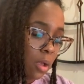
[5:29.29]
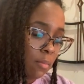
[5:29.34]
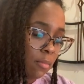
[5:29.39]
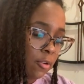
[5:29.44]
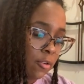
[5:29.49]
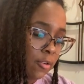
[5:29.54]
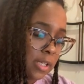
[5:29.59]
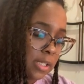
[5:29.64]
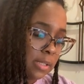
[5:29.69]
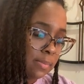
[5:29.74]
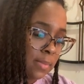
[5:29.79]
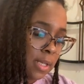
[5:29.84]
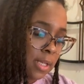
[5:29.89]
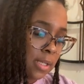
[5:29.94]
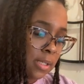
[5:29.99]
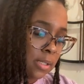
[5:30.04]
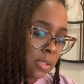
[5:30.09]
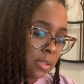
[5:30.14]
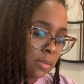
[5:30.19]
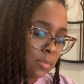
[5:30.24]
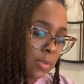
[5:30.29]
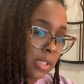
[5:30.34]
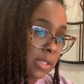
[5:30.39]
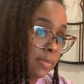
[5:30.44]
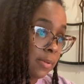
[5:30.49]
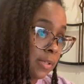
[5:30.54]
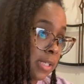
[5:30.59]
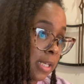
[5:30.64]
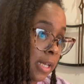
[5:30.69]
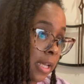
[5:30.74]
Christmas was
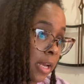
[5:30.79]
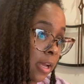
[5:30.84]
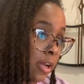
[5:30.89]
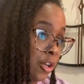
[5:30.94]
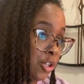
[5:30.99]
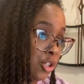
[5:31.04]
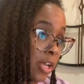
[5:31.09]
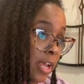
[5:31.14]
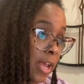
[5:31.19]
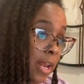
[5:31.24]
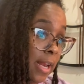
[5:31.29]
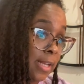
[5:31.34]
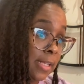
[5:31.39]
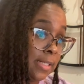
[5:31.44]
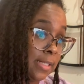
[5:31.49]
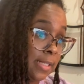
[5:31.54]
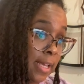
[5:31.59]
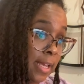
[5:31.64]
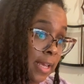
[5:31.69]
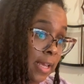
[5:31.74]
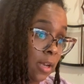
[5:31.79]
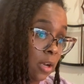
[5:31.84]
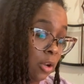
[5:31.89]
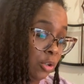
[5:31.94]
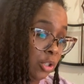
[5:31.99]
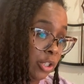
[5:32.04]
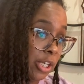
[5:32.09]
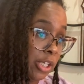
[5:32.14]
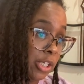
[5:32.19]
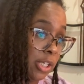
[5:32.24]
supposed to get 100, and it did.
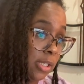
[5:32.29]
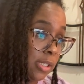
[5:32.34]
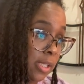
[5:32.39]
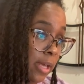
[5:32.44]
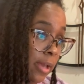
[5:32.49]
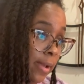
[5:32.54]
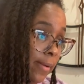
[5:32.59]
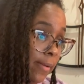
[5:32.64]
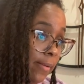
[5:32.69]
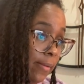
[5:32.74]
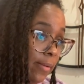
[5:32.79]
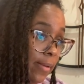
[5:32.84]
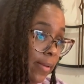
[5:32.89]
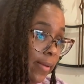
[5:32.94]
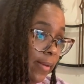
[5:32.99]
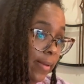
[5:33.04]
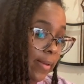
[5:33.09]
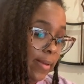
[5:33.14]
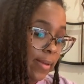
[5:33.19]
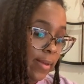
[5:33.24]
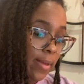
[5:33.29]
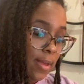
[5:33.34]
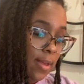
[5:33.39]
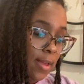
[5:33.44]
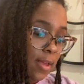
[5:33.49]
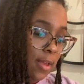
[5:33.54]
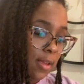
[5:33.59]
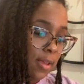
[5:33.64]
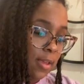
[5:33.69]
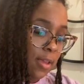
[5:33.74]
No changes there.
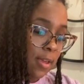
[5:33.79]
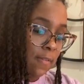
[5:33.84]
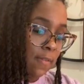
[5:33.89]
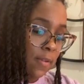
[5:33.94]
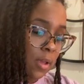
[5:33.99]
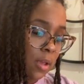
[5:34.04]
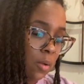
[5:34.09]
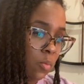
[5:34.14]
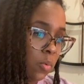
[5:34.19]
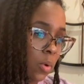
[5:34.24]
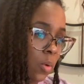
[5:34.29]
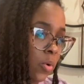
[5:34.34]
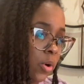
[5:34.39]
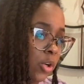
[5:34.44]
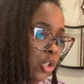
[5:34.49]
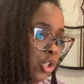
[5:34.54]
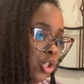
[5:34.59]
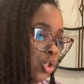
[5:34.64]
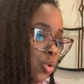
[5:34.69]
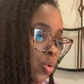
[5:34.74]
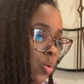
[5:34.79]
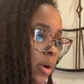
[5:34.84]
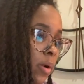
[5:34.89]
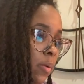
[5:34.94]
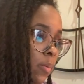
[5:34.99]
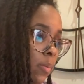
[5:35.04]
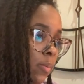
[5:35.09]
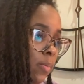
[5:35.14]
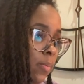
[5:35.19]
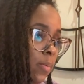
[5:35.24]
Giving, we were
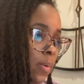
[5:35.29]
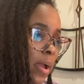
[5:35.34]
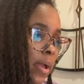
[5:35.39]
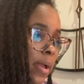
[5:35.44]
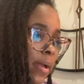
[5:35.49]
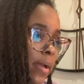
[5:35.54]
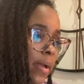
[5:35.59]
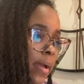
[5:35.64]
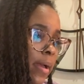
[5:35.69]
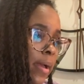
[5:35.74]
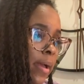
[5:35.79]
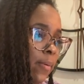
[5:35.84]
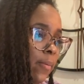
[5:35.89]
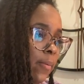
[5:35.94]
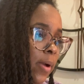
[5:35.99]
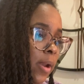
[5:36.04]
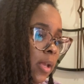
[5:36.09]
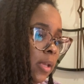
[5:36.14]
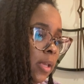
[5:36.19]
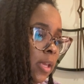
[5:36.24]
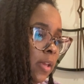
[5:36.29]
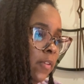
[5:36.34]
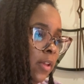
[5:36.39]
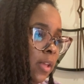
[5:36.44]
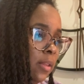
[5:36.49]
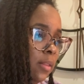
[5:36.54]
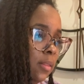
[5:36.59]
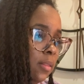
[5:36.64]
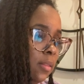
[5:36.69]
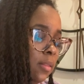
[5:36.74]
short. I want to give
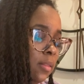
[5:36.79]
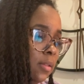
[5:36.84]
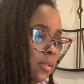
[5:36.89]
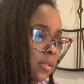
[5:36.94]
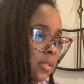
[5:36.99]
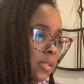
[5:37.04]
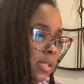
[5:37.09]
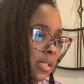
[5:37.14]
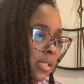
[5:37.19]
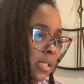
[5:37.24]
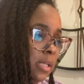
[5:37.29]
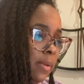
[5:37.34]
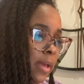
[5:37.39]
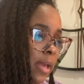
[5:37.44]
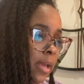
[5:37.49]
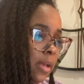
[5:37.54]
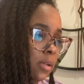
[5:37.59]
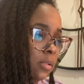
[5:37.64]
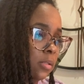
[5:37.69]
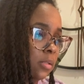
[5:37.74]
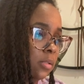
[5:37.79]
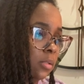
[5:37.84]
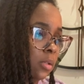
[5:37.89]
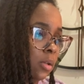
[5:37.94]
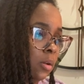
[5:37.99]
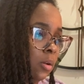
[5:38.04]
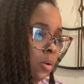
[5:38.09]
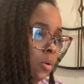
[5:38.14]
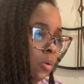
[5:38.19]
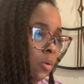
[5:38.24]
it the 60 back,
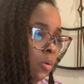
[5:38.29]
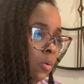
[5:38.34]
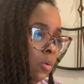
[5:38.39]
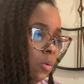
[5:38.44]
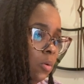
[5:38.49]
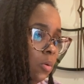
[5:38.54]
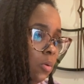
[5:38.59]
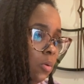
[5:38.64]
so